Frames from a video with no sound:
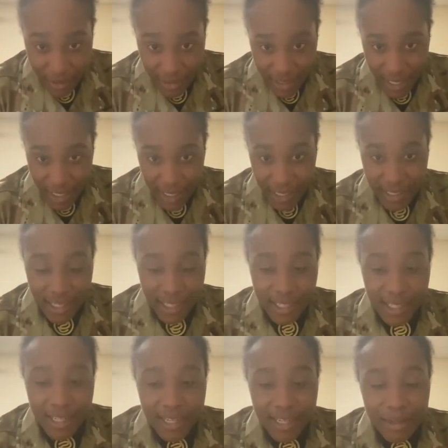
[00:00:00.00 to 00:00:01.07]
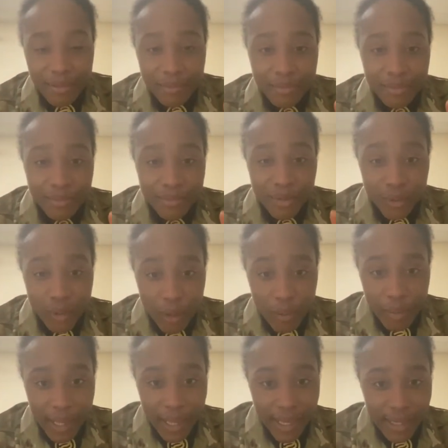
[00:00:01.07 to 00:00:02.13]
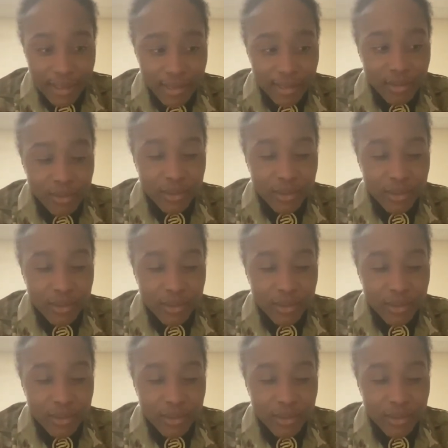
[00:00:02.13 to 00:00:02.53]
day, you don't pass. What